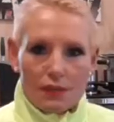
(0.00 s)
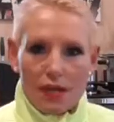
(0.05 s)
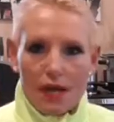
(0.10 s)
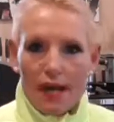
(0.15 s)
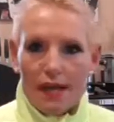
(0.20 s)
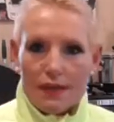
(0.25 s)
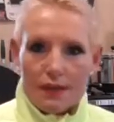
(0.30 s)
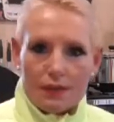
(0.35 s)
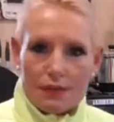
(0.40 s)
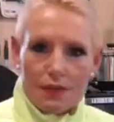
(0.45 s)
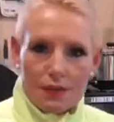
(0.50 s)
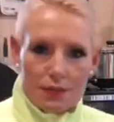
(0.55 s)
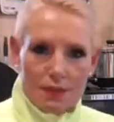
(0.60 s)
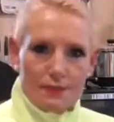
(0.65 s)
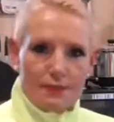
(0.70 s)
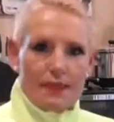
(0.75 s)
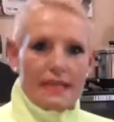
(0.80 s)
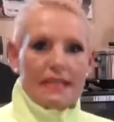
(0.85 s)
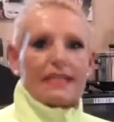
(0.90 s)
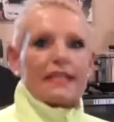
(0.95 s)
diet or you
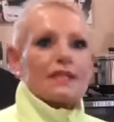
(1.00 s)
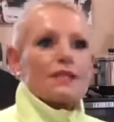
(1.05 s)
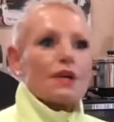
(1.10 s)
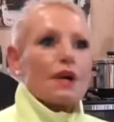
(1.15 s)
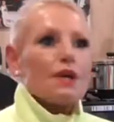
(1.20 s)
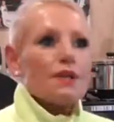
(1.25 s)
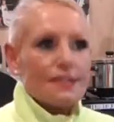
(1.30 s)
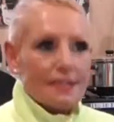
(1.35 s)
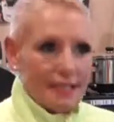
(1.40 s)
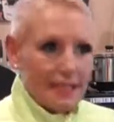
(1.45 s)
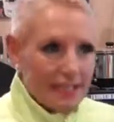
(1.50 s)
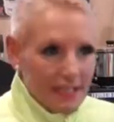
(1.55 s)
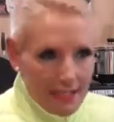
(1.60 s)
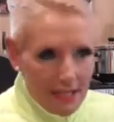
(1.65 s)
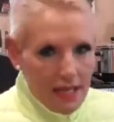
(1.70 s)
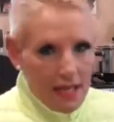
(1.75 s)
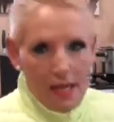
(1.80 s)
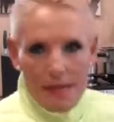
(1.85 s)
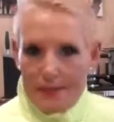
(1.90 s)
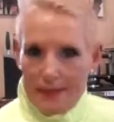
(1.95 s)
should be in ketosis
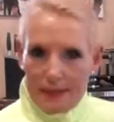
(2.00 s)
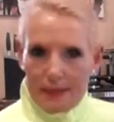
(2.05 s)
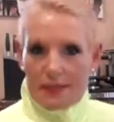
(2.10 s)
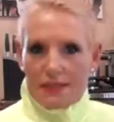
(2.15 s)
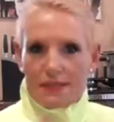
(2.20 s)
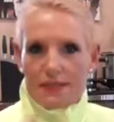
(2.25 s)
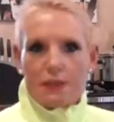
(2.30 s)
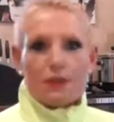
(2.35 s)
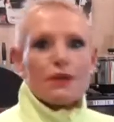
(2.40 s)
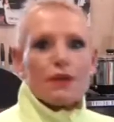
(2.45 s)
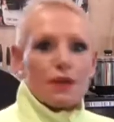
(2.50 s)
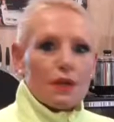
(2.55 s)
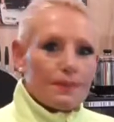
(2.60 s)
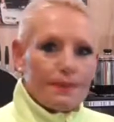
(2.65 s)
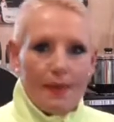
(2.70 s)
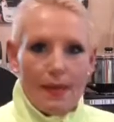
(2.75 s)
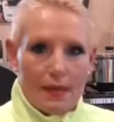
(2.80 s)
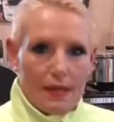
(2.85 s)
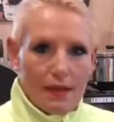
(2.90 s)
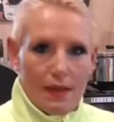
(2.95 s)
because you could
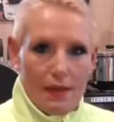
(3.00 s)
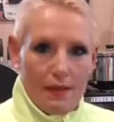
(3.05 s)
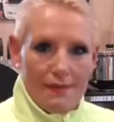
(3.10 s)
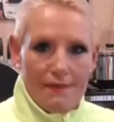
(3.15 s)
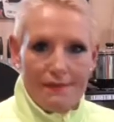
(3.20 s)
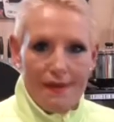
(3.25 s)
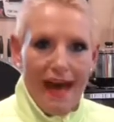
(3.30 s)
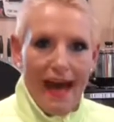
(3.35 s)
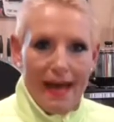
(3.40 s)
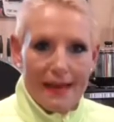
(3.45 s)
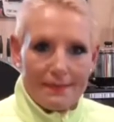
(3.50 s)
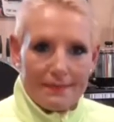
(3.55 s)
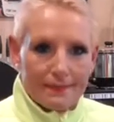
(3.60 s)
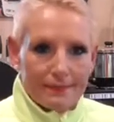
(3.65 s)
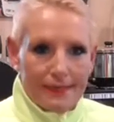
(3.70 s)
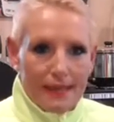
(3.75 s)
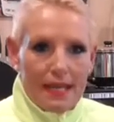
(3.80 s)
burn a lot of fat,